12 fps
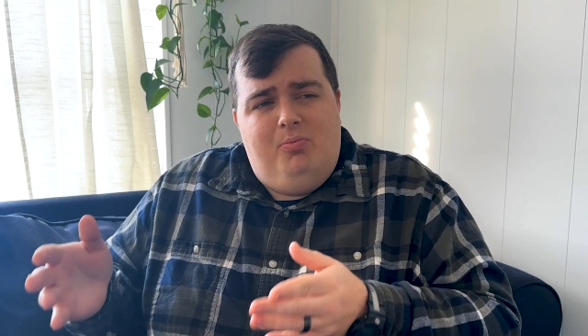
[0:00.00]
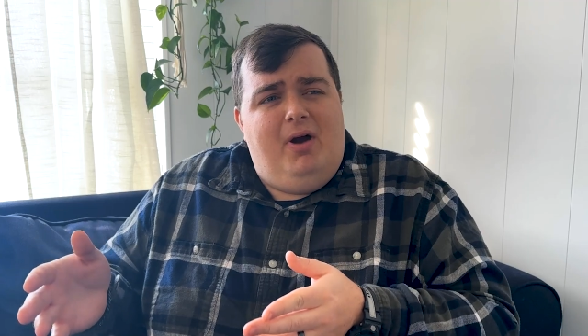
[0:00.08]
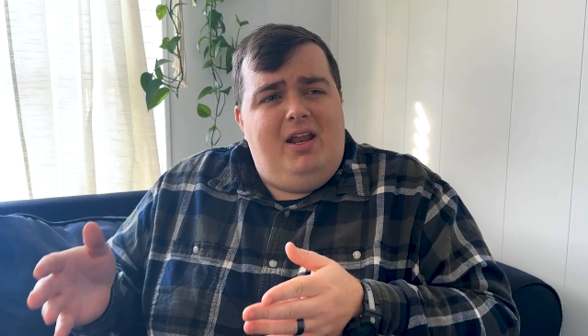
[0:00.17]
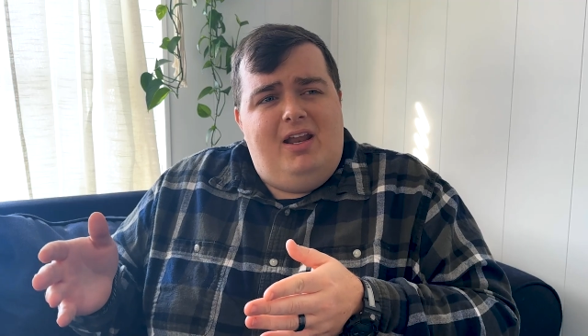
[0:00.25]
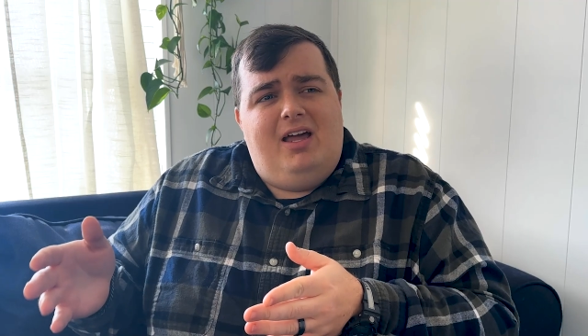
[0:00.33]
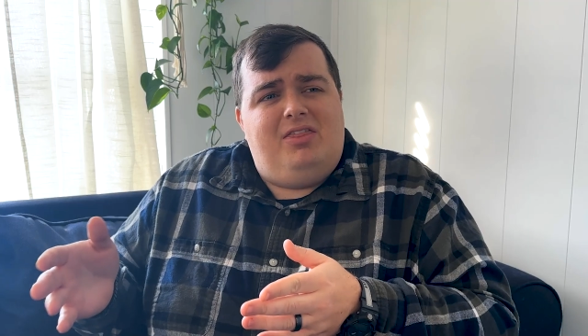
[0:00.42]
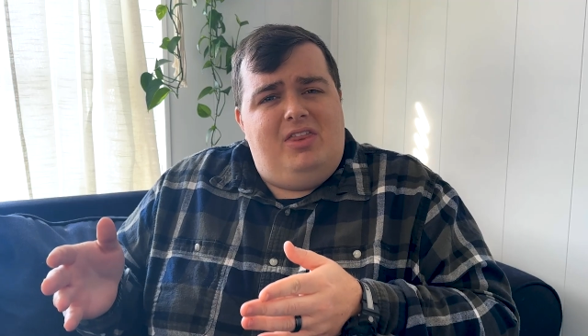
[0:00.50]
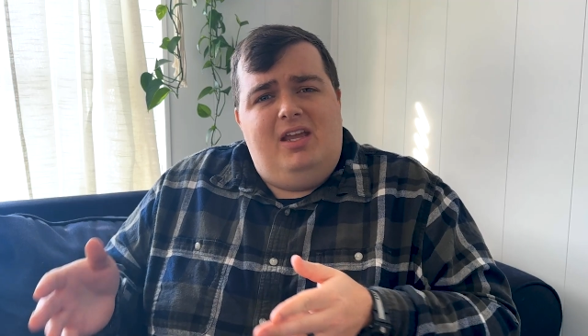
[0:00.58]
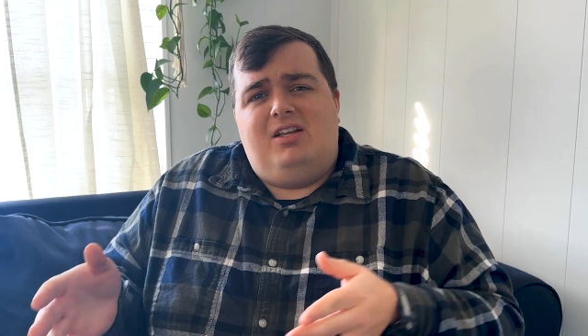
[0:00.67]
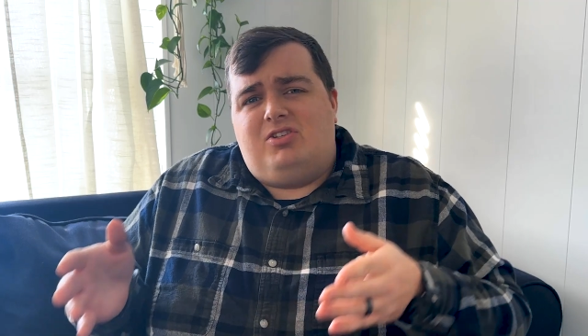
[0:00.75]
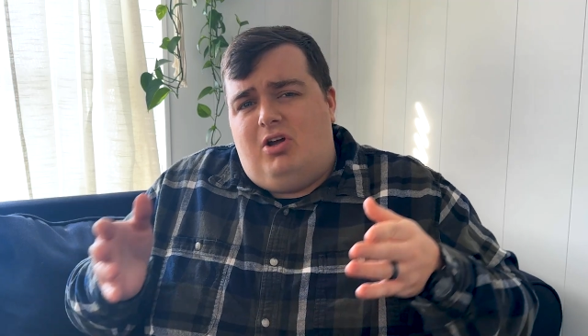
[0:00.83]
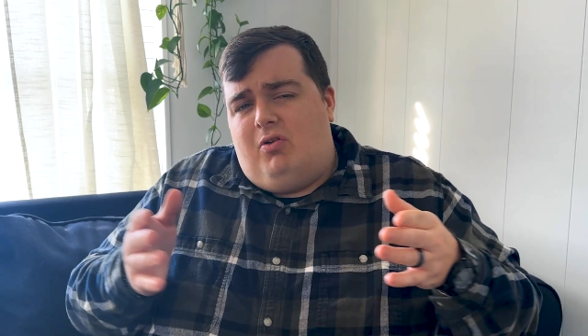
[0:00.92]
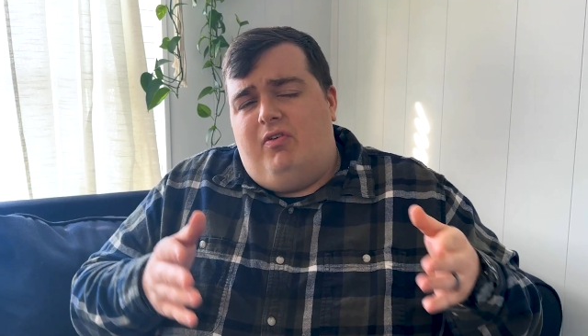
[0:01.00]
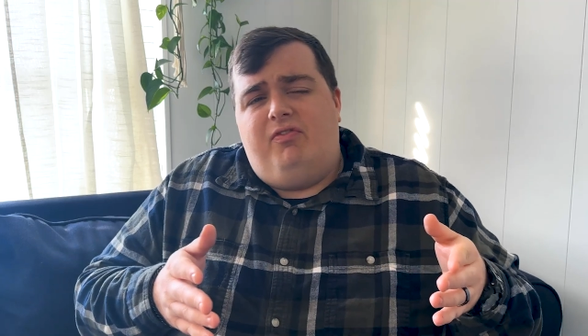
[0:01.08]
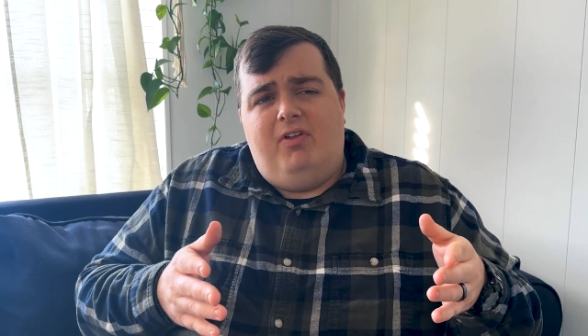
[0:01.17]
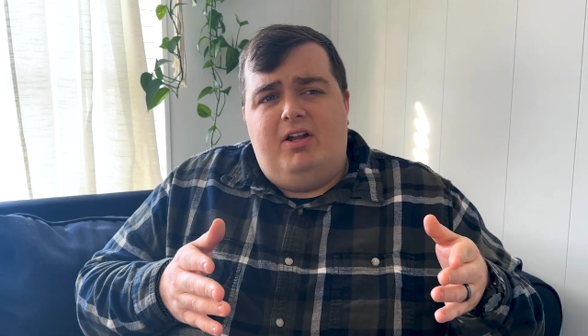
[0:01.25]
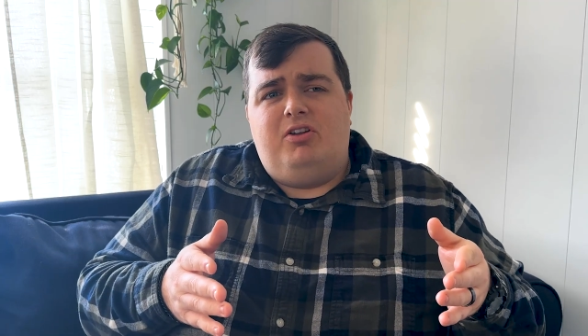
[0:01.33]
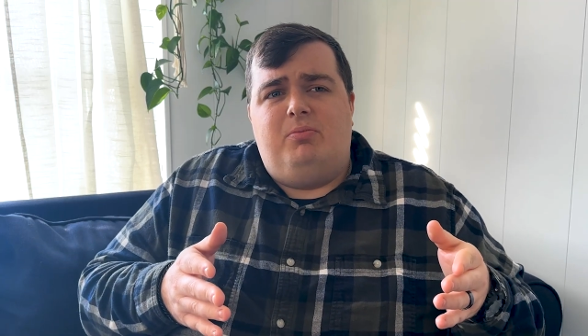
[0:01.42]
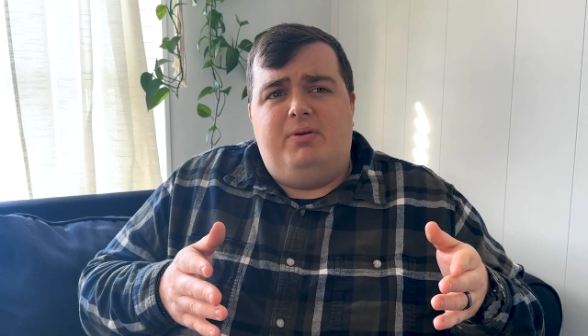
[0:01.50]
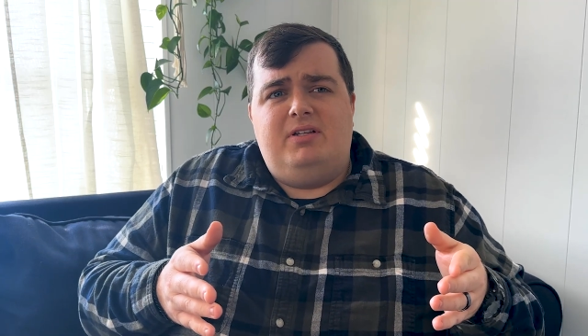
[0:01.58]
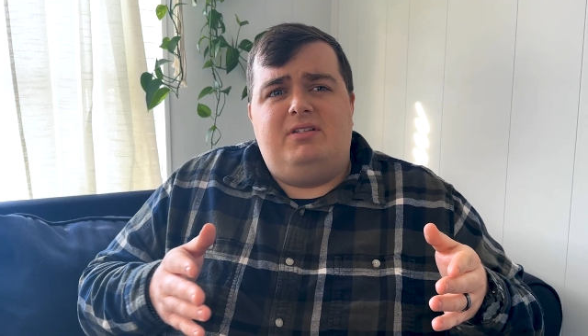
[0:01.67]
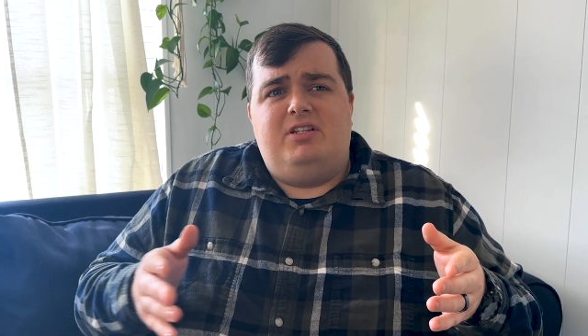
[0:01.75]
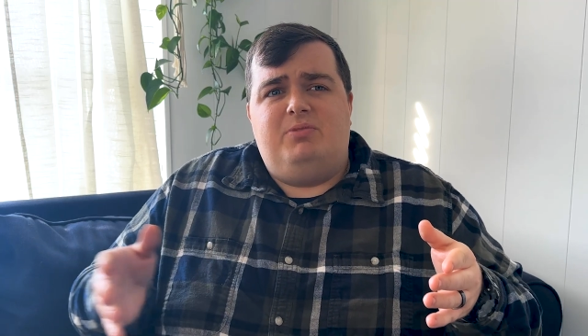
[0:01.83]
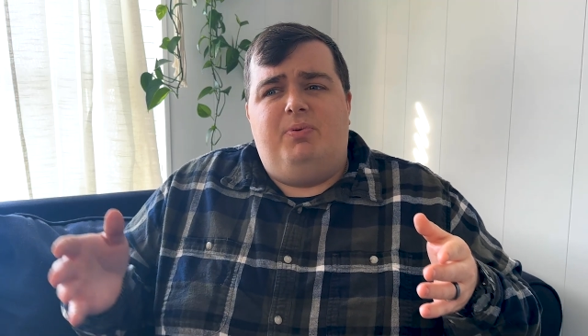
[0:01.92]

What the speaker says: might not think it's going to reflect your business,